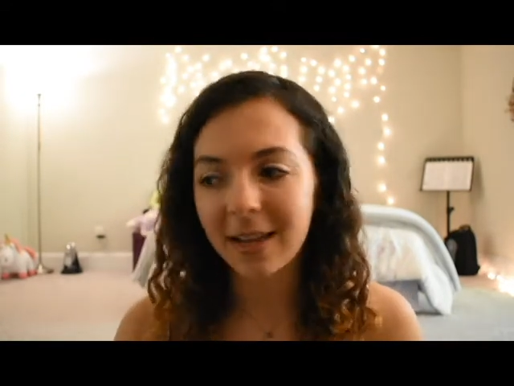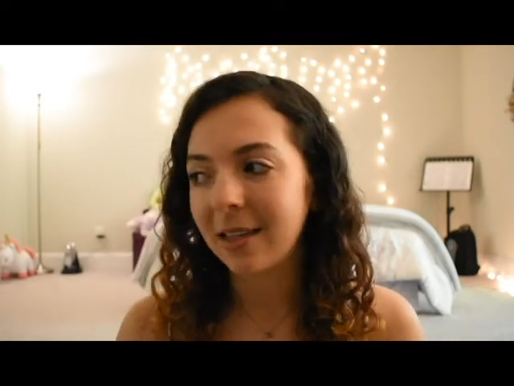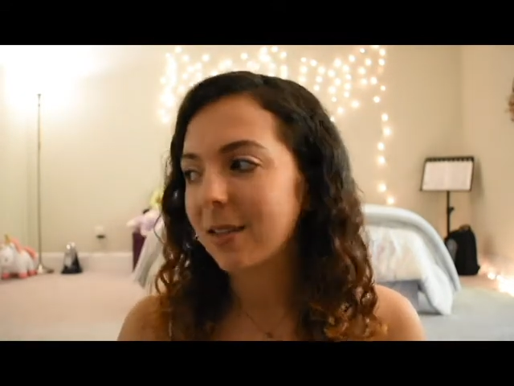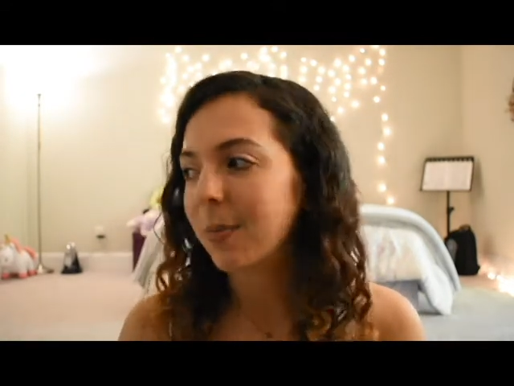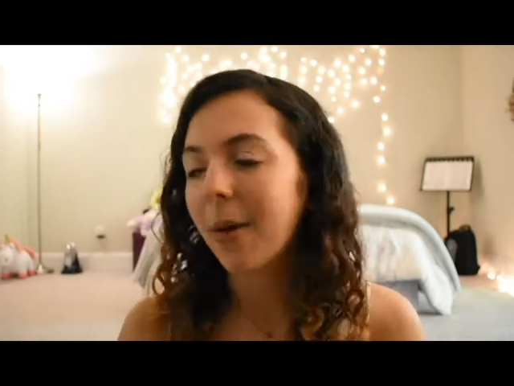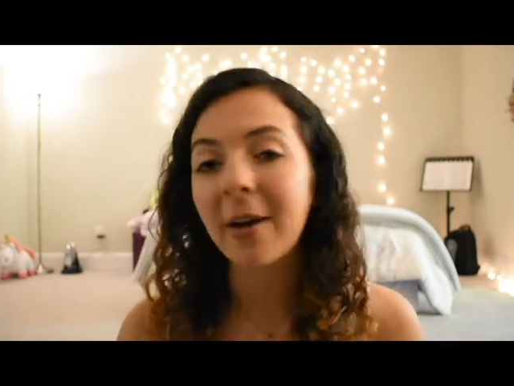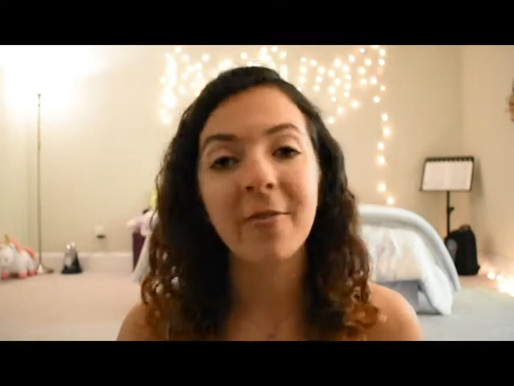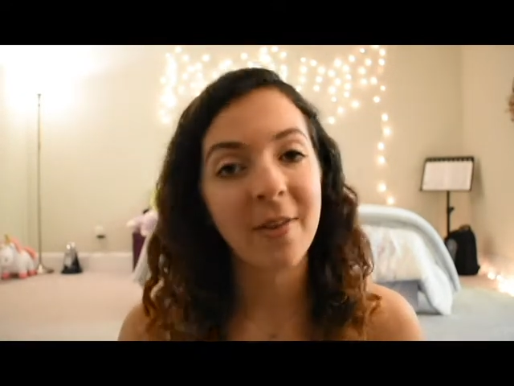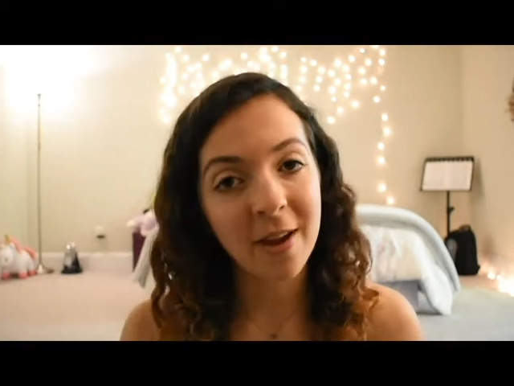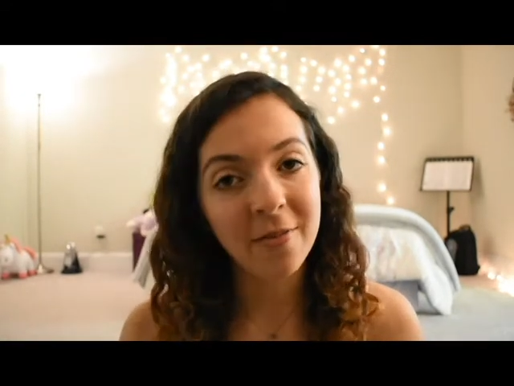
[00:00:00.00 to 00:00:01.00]
It's my
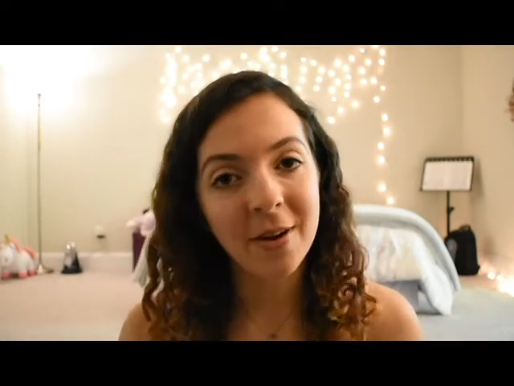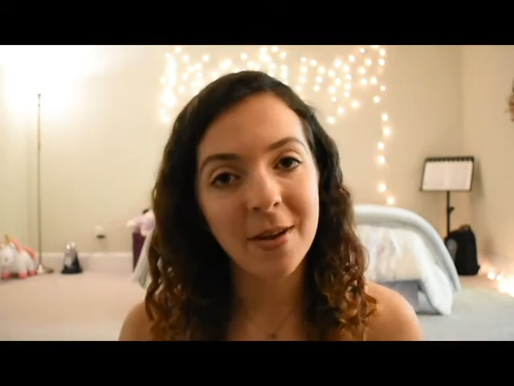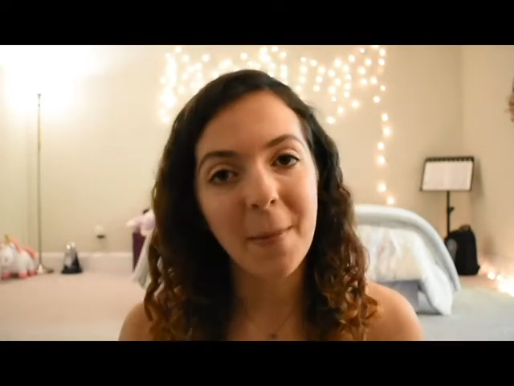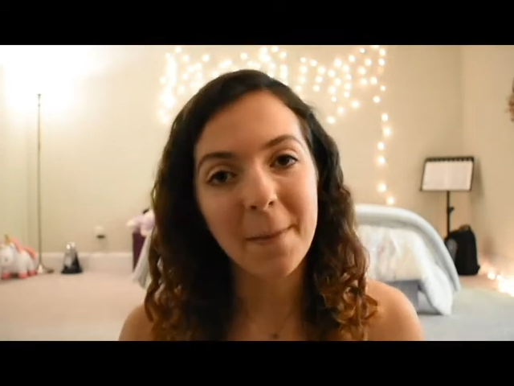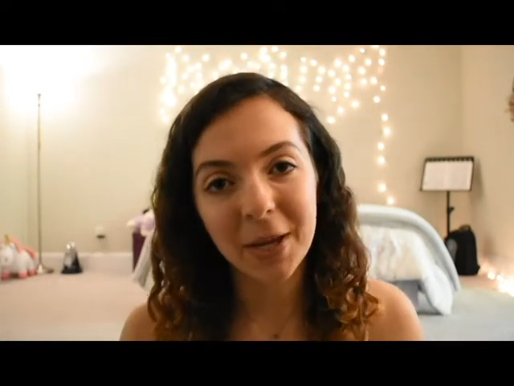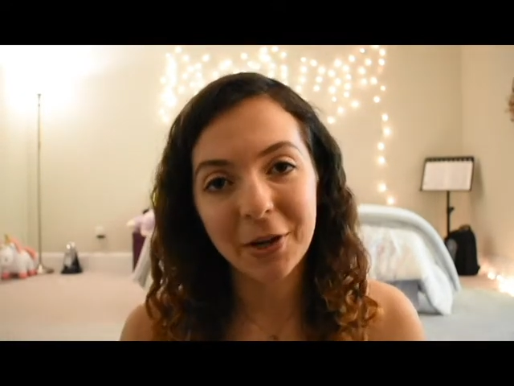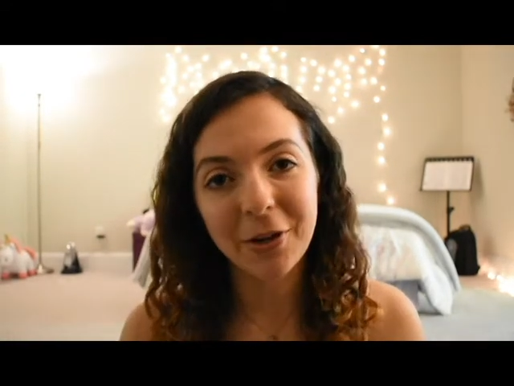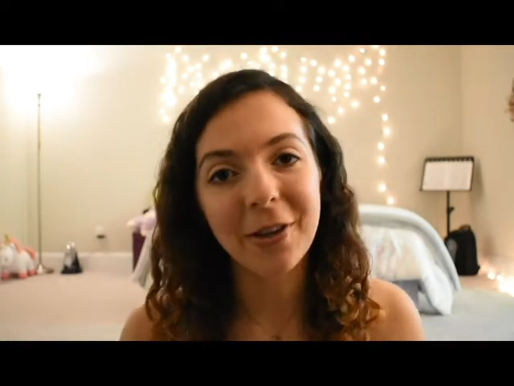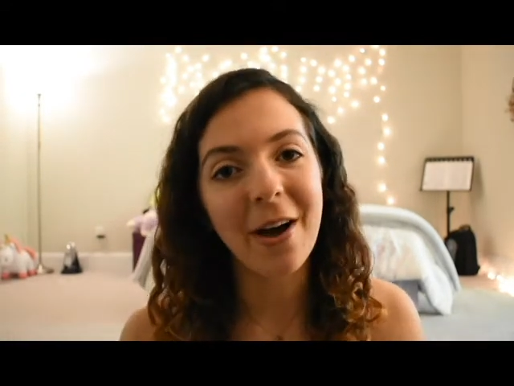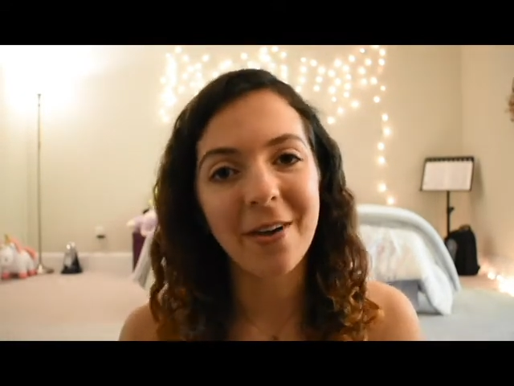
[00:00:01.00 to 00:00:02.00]
favorite
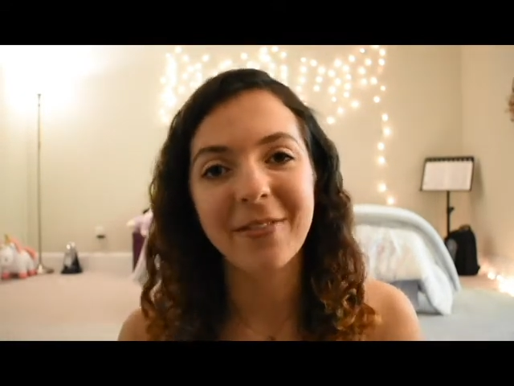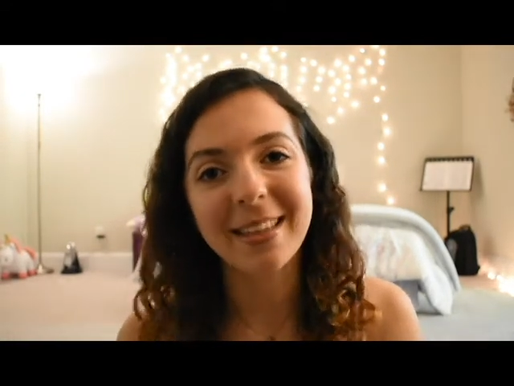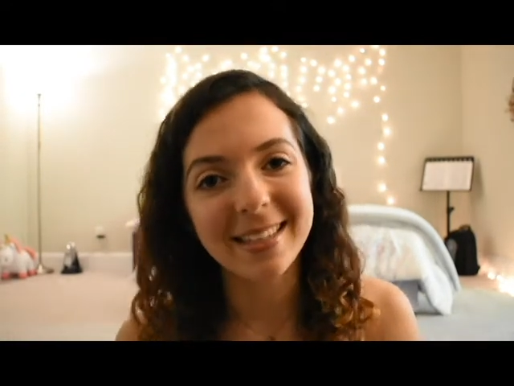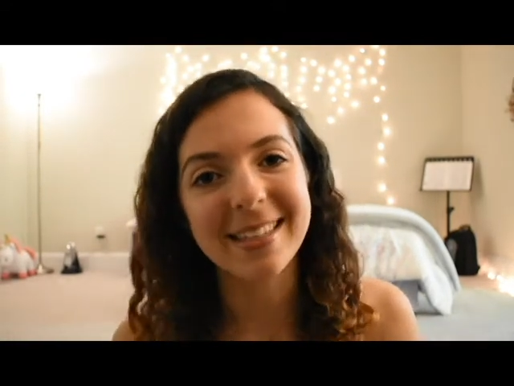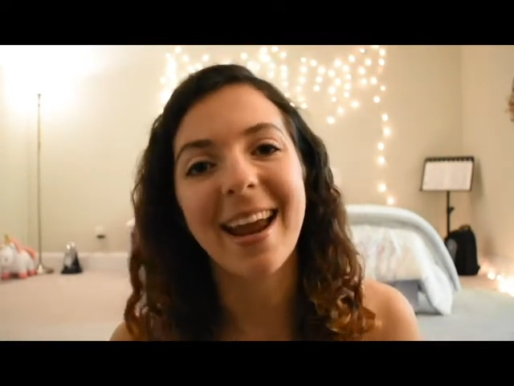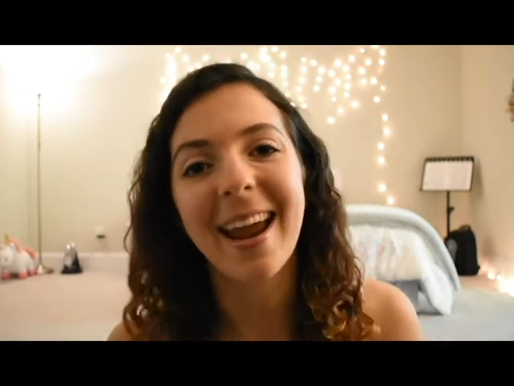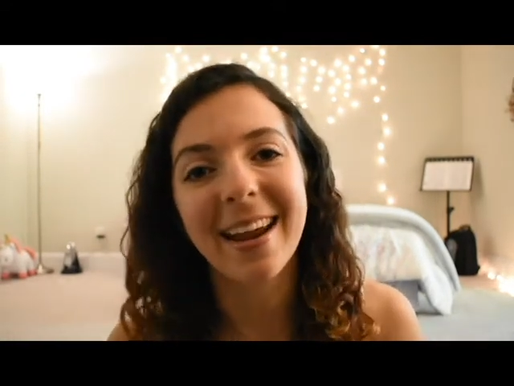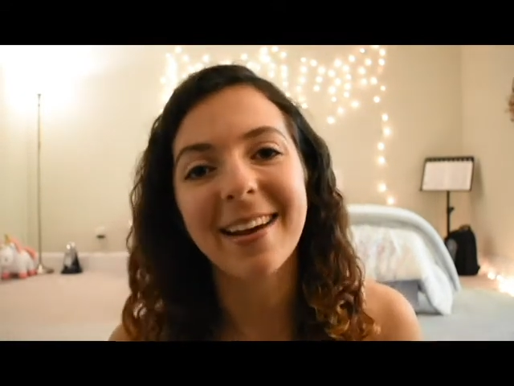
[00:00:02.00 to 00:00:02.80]
meal of the day.